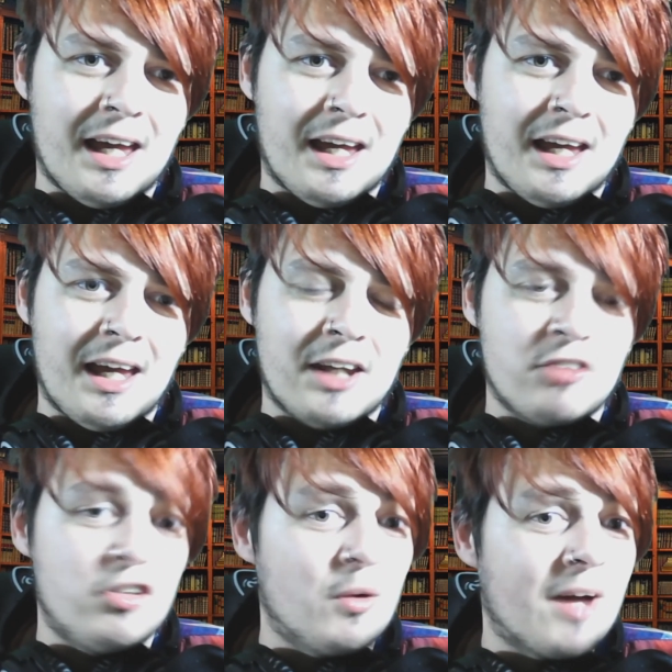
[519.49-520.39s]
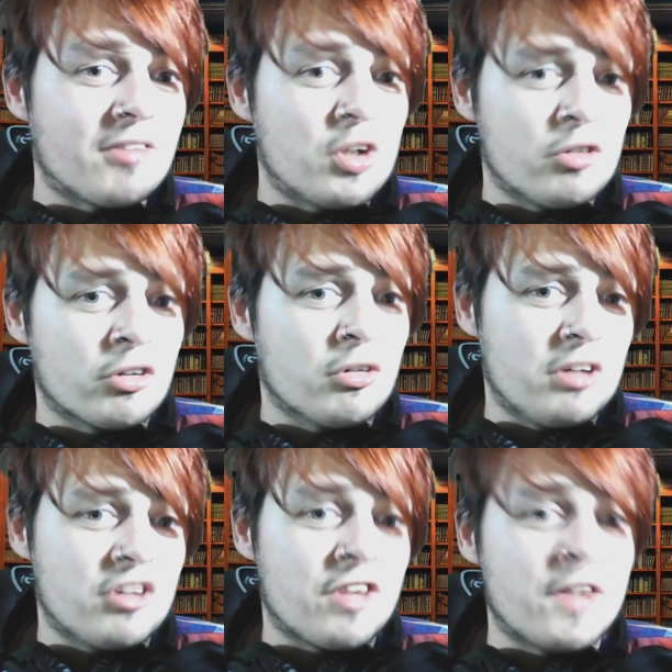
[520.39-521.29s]
And if you have another
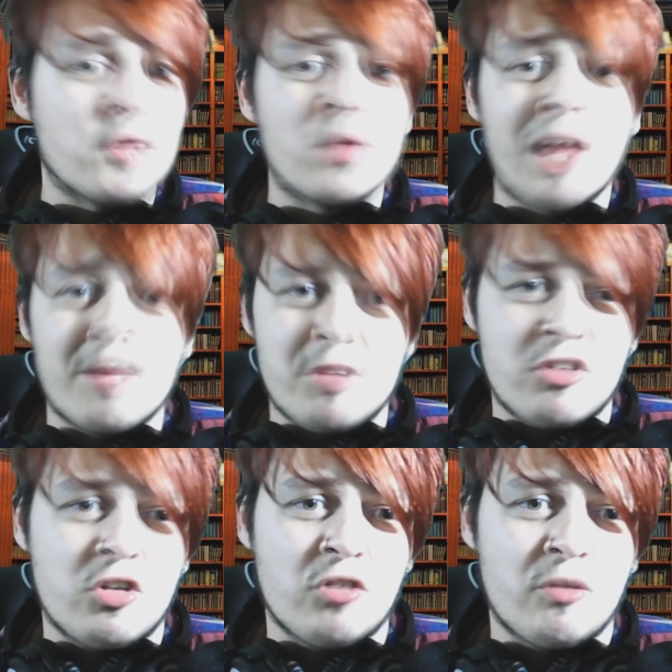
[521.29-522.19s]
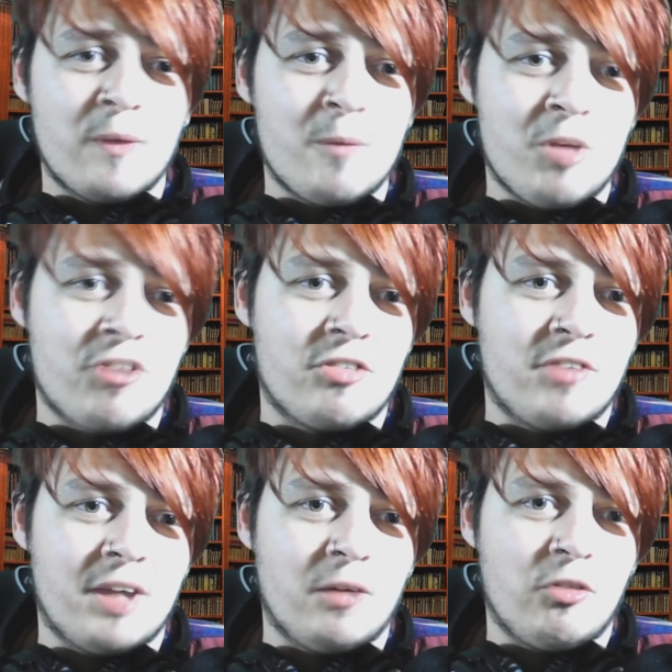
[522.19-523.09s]
creature that you'd like me to cover in the Monster
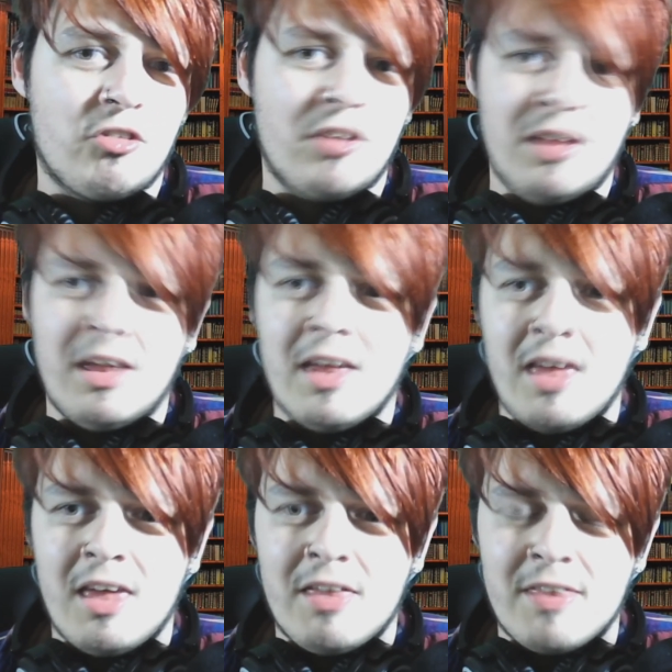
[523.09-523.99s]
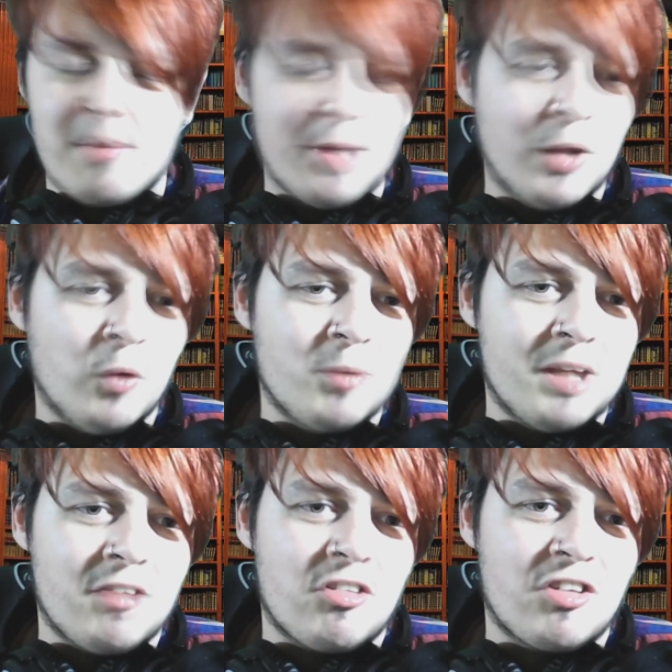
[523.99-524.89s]
Files, then by all
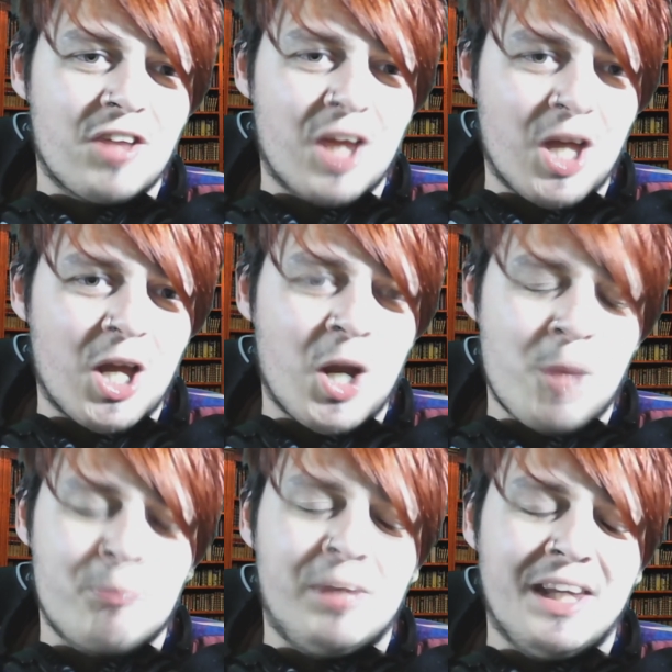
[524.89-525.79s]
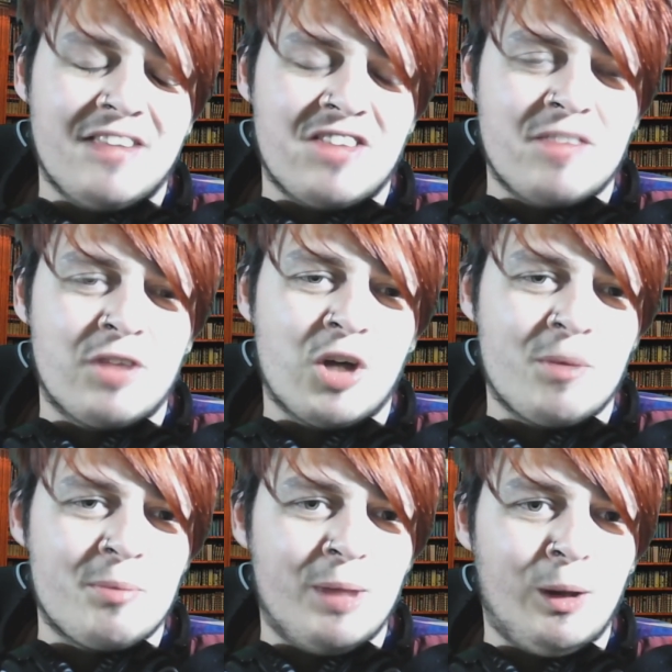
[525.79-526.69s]
means, please leave a comment
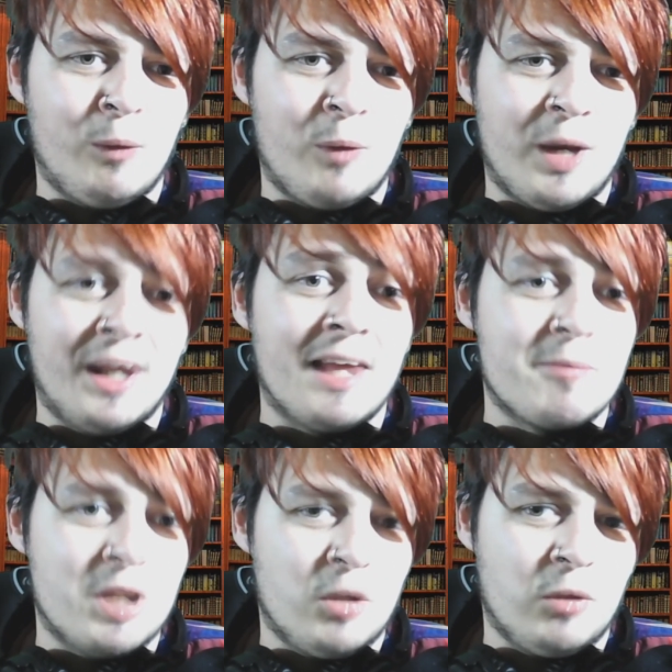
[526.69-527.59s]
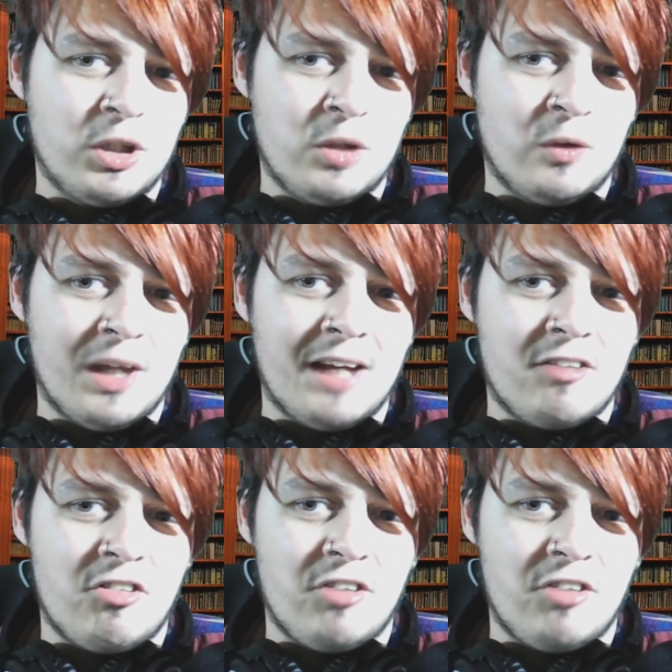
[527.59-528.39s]
below and let me know what you'd like to see.